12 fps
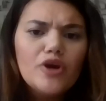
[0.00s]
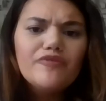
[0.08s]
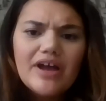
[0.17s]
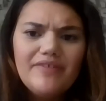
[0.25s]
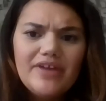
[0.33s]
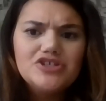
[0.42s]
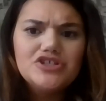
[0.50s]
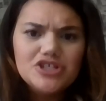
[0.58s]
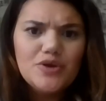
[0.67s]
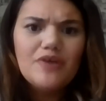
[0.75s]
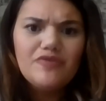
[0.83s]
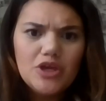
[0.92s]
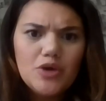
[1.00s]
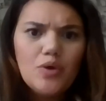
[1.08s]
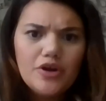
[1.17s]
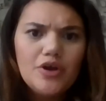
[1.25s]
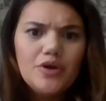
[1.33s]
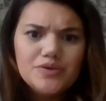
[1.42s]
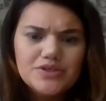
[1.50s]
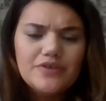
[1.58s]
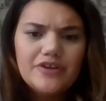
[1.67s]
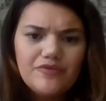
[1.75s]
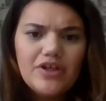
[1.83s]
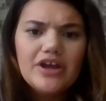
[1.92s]
four or five agents who have QR codes on
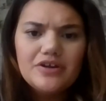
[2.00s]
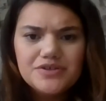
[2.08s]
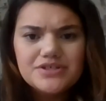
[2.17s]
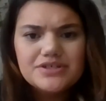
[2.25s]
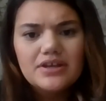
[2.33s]
their flyers.